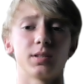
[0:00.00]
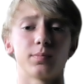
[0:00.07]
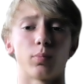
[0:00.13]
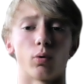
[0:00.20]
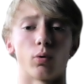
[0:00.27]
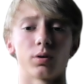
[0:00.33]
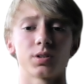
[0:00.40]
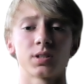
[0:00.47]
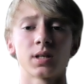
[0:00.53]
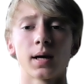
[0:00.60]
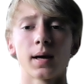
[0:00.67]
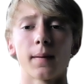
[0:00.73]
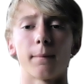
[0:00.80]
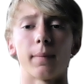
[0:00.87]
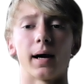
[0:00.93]
Sports
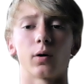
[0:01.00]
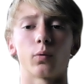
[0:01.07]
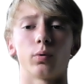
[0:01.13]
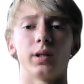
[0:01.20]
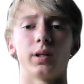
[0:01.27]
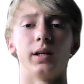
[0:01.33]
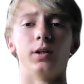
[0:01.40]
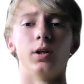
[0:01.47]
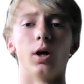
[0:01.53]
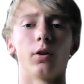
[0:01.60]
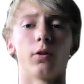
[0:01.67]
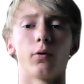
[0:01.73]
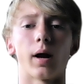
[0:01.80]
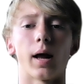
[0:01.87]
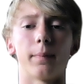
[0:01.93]
back with
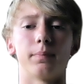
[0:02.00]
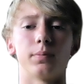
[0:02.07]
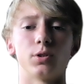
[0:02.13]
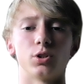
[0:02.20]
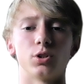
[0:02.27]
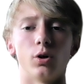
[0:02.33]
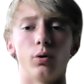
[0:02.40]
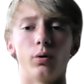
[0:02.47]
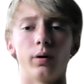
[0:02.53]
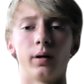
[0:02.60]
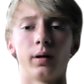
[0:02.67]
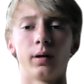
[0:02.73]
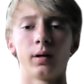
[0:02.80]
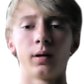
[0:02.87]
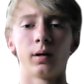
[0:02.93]
another episode.
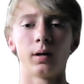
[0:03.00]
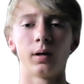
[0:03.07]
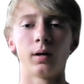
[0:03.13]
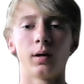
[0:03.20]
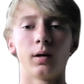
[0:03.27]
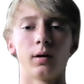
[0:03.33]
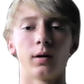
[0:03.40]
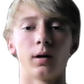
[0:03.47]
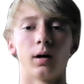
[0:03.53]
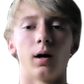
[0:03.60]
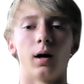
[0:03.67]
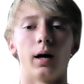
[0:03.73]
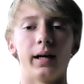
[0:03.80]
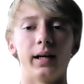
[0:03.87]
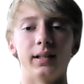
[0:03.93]

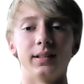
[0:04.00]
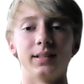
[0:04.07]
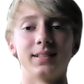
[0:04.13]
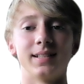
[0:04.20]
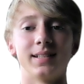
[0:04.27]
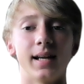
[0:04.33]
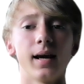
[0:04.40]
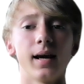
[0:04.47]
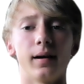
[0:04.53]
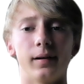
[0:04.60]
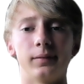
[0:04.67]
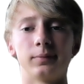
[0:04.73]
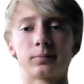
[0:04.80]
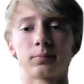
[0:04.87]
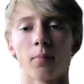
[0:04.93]
And today
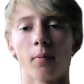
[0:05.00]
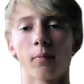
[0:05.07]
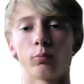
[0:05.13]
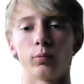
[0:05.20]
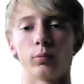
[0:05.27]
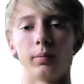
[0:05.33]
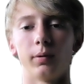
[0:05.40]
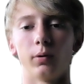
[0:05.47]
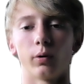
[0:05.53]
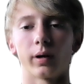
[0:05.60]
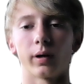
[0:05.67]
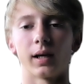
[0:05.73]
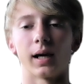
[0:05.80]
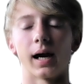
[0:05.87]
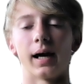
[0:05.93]
we'll be
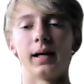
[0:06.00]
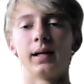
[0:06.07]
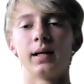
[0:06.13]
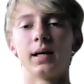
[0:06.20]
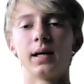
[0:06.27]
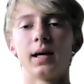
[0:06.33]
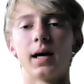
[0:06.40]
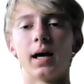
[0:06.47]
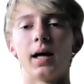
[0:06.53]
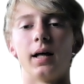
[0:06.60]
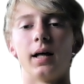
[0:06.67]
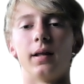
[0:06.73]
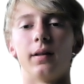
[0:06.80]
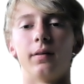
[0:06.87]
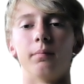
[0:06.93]
looking at
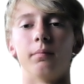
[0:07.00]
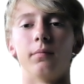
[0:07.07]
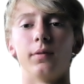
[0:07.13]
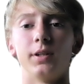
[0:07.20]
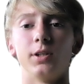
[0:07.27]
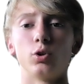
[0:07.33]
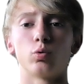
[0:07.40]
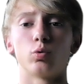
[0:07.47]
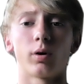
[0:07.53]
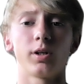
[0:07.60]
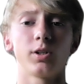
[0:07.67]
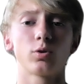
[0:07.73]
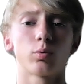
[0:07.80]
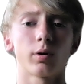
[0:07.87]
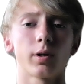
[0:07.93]
the
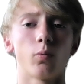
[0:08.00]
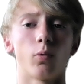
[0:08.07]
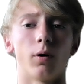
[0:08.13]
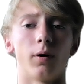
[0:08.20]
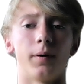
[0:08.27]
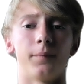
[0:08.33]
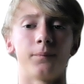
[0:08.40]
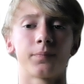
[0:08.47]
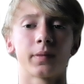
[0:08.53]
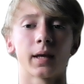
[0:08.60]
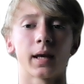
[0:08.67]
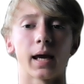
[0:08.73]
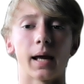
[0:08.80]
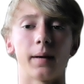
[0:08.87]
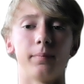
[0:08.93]
2021
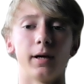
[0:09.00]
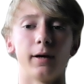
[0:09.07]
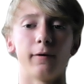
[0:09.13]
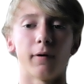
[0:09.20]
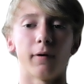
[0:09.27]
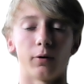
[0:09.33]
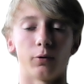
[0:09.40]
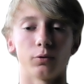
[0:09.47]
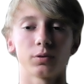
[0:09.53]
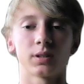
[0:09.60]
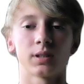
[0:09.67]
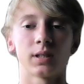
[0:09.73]
NBA Finals